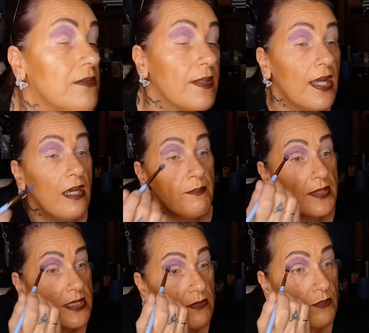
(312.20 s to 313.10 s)
what
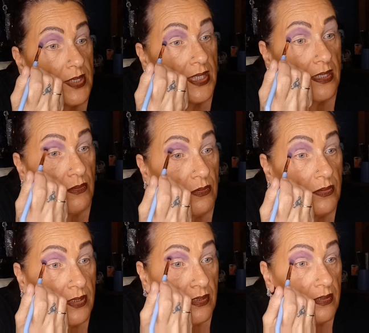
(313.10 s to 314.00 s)
happens when we get
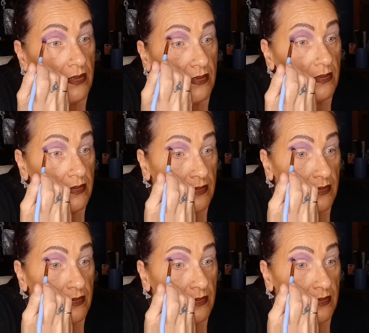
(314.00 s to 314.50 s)
older.